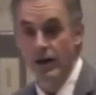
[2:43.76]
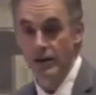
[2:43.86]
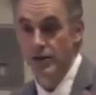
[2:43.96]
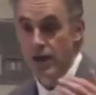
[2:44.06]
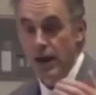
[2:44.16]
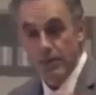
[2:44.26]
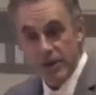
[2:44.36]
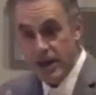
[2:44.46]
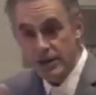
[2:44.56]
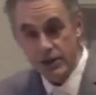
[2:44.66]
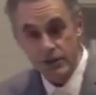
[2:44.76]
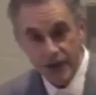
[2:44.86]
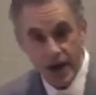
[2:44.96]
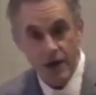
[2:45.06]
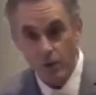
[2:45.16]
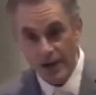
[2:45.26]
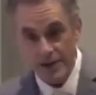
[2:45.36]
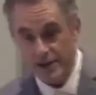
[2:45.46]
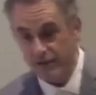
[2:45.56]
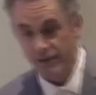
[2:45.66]
and it's because you're young,
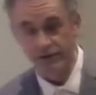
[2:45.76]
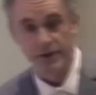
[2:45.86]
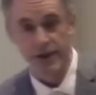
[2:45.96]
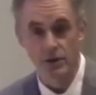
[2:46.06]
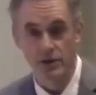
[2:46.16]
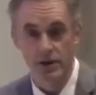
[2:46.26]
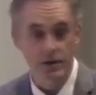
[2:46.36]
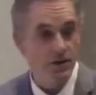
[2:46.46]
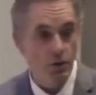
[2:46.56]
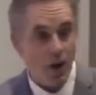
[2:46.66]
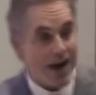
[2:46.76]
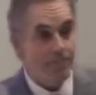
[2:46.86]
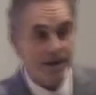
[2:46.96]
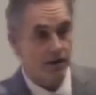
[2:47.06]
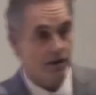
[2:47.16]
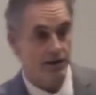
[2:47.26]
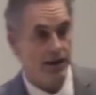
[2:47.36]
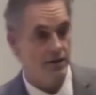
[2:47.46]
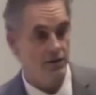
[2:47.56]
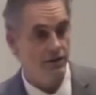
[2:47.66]
wasting $50 a year is a way bigger
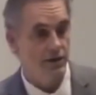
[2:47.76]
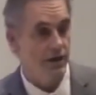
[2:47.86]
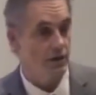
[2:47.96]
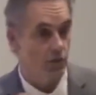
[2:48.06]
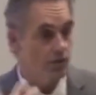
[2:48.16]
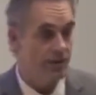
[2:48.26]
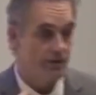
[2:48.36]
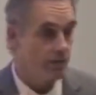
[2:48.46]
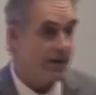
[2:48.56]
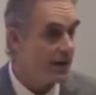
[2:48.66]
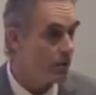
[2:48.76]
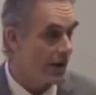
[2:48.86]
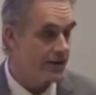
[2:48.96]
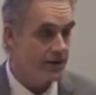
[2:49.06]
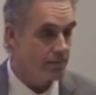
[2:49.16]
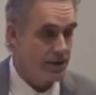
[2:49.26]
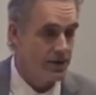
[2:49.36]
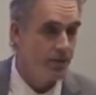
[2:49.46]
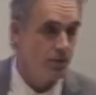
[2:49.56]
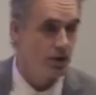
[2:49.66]
catastrophe than it would be for me to waste it,
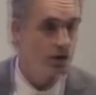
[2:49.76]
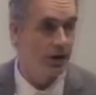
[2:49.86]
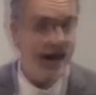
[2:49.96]
because I'm not going to